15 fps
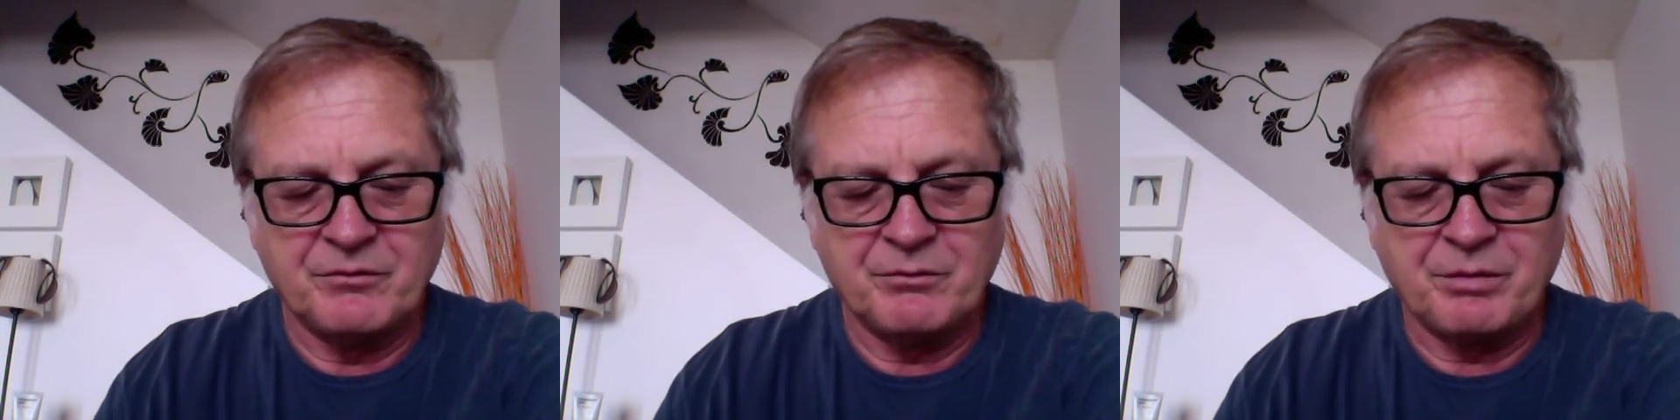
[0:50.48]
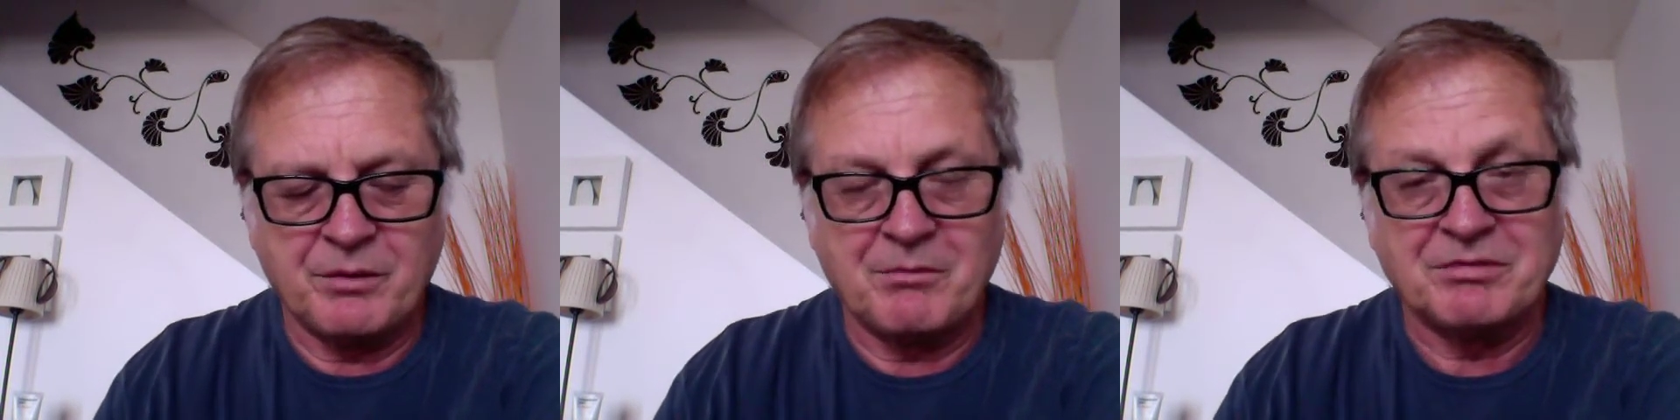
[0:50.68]

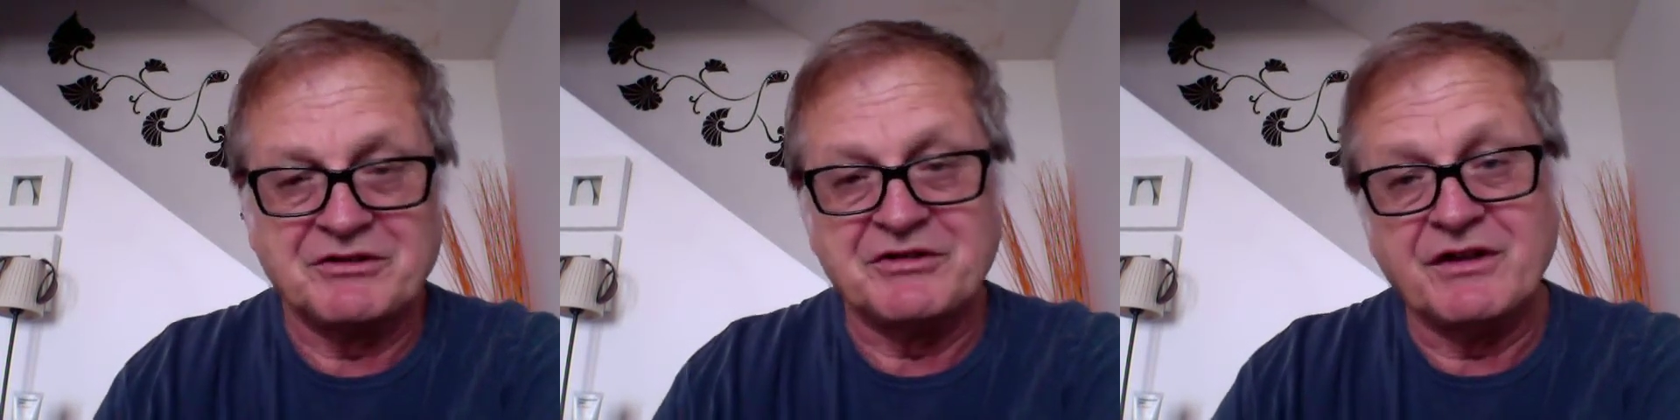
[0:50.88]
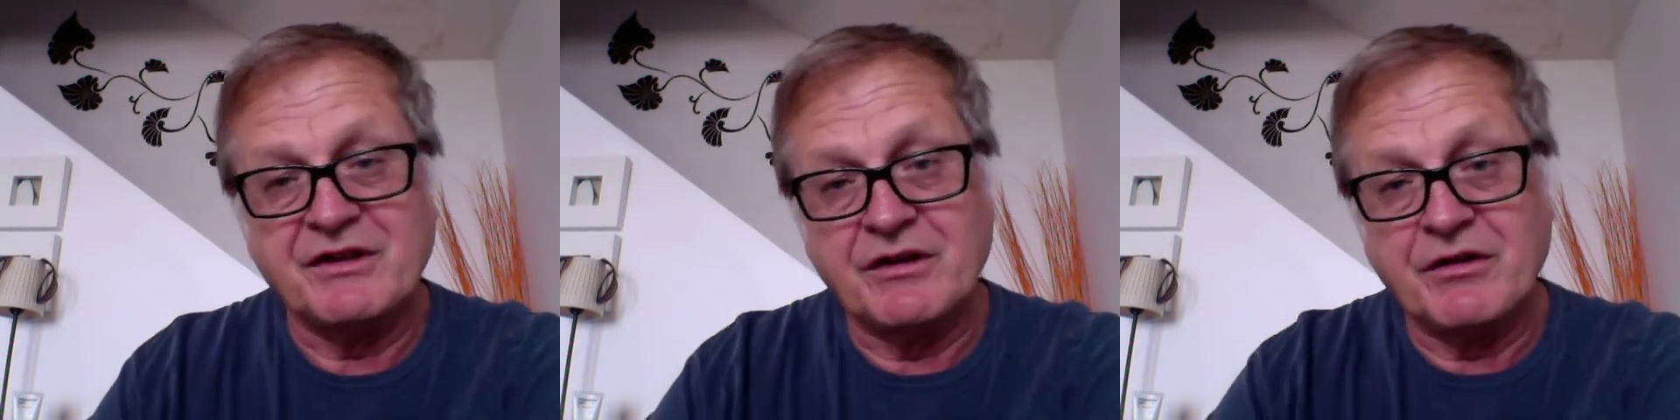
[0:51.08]

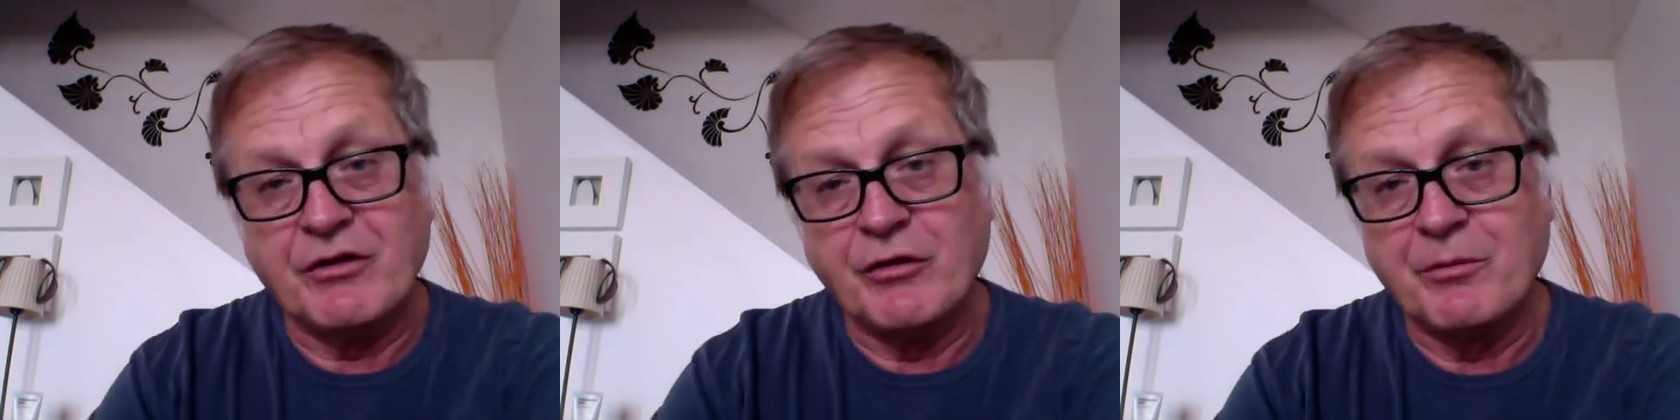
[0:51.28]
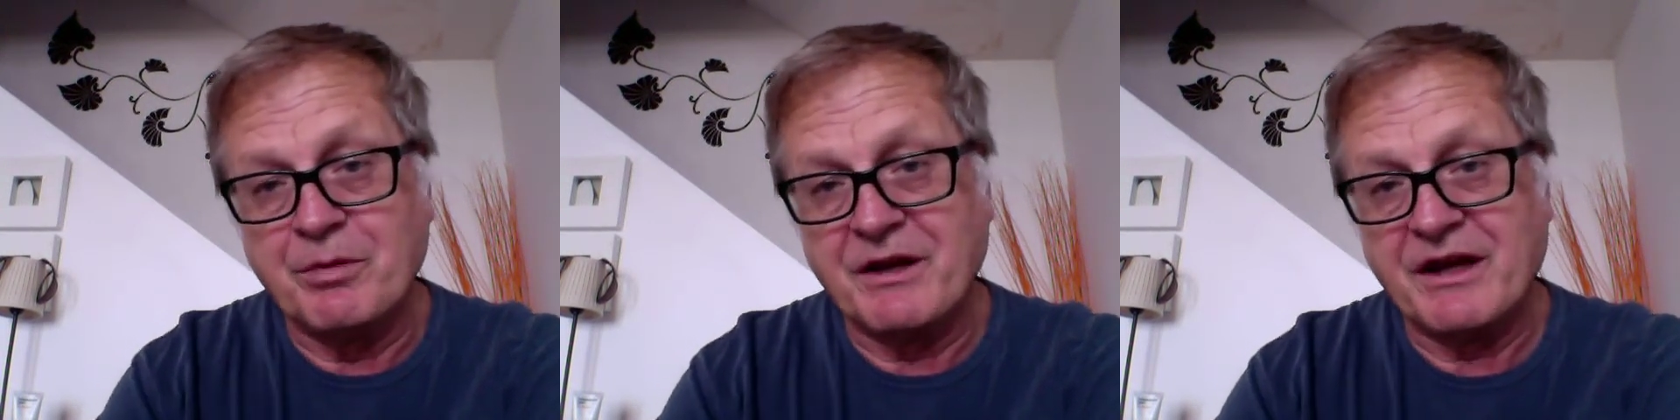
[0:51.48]
publishing in an
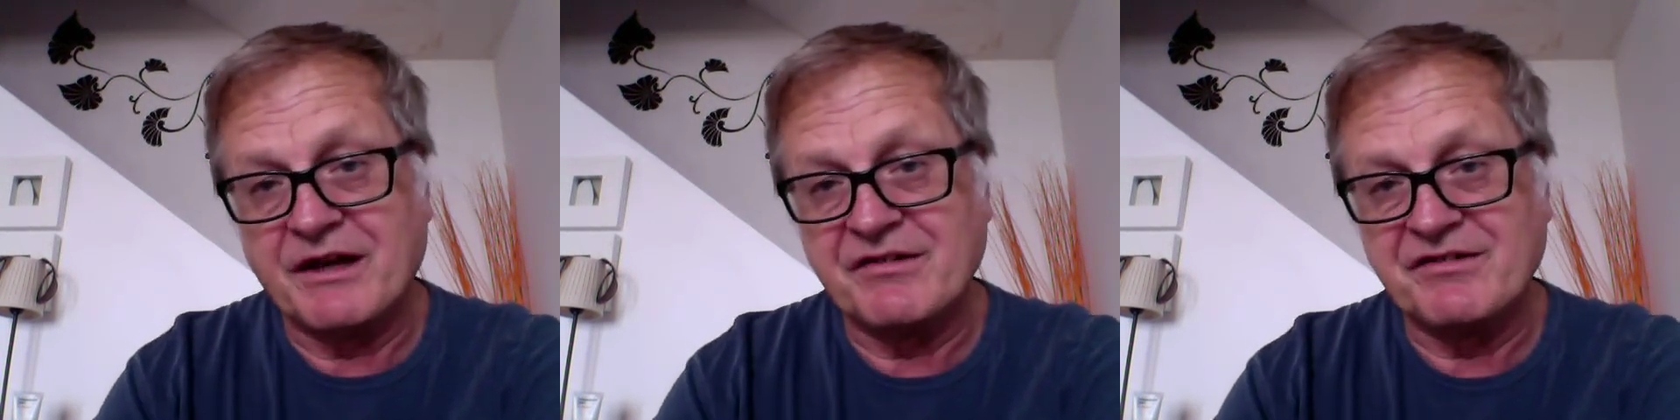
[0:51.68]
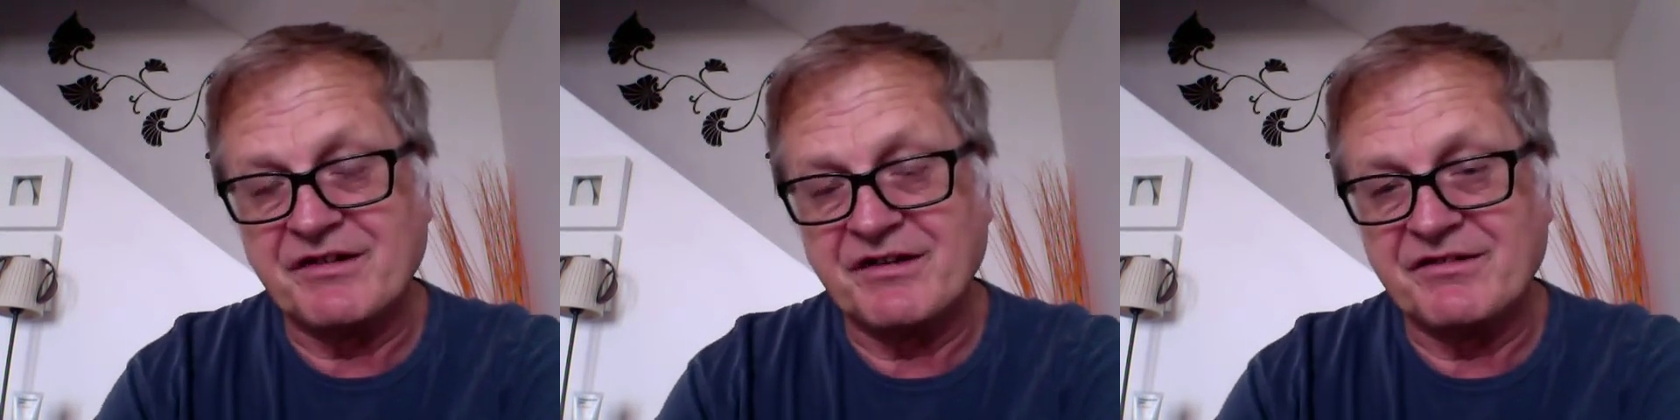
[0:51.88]
open
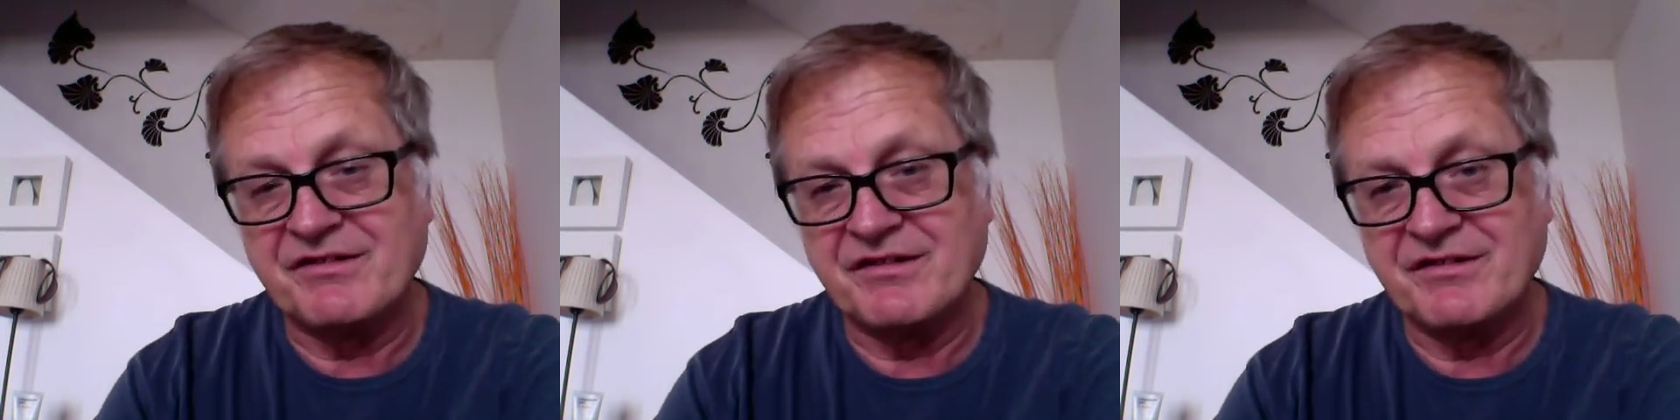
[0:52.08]
access